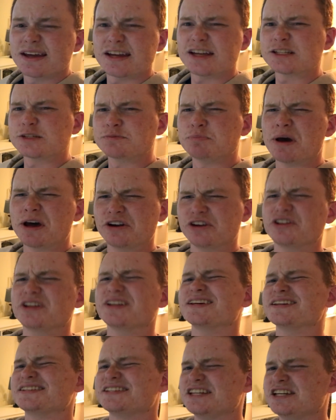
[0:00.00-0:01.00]
it's better than
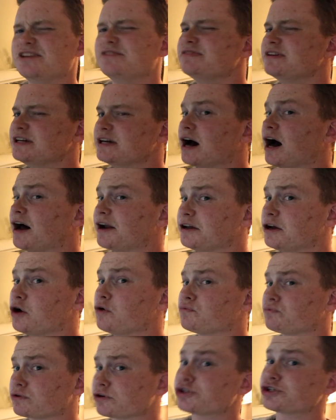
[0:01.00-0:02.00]
the TV
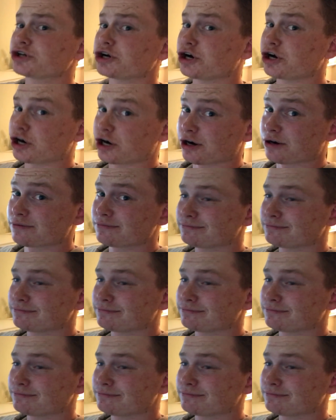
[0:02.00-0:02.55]
audio for sure.